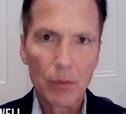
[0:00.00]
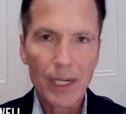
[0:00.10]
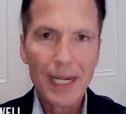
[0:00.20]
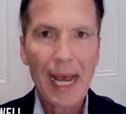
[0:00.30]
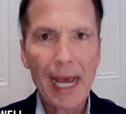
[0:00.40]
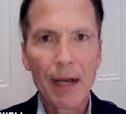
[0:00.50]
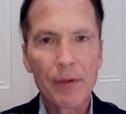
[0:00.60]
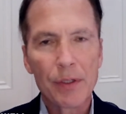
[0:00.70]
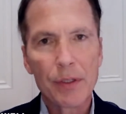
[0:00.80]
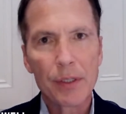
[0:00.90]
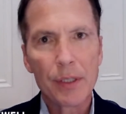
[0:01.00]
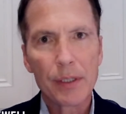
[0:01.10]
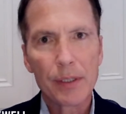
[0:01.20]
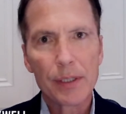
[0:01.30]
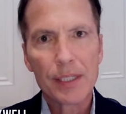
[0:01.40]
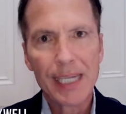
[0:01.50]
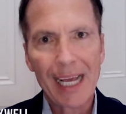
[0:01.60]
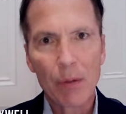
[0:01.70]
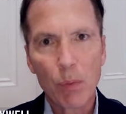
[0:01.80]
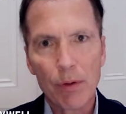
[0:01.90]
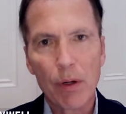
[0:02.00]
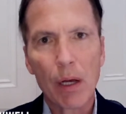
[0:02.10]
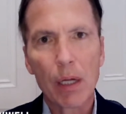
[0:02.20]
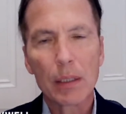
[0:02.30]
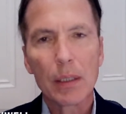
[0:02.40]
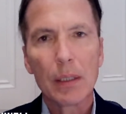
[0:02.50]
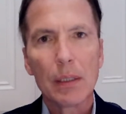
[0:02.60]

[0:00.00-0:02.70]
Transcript: we have to decide whether or not